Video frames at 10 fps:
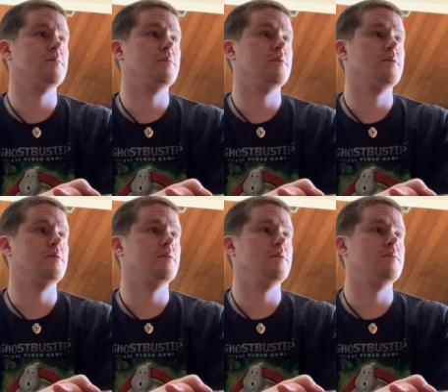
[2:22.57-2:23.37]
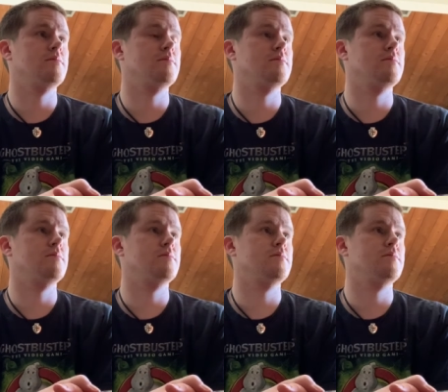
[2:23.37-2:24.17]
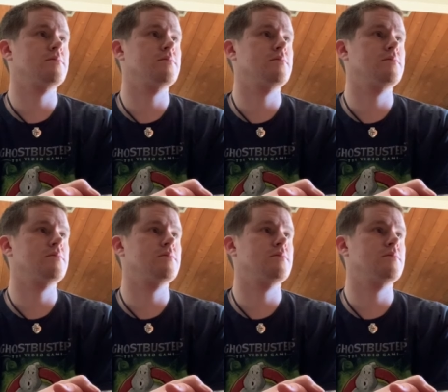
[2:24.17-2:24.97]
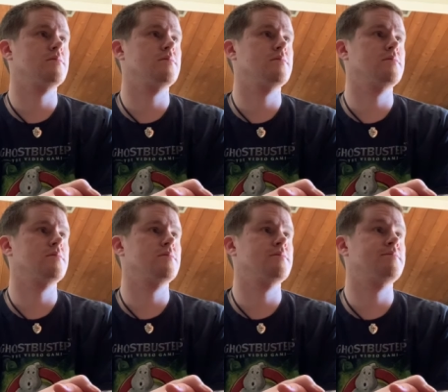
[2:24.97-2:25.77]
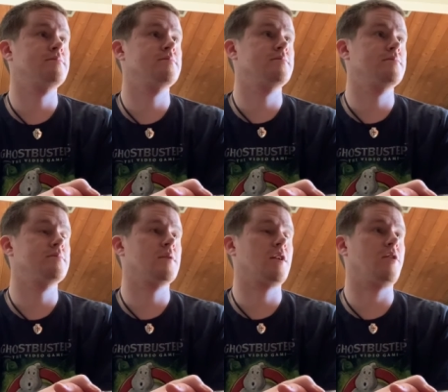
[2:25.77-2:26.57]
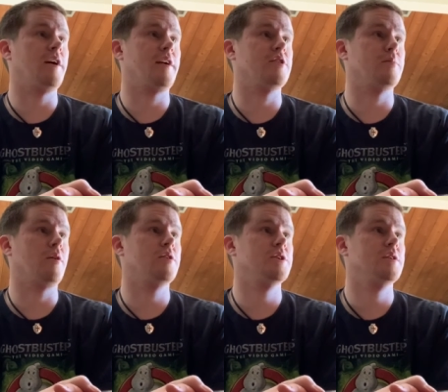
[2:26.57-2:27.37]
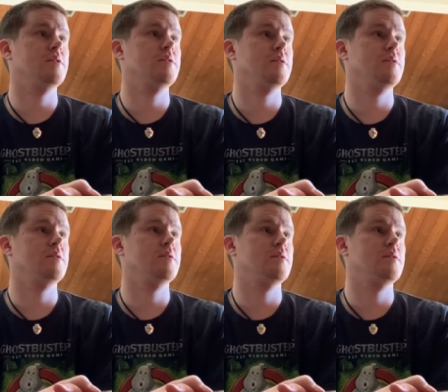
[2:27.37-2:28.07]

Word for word: Why would I betray you? We all have our secrets. Father after Mark. Get to yours yet.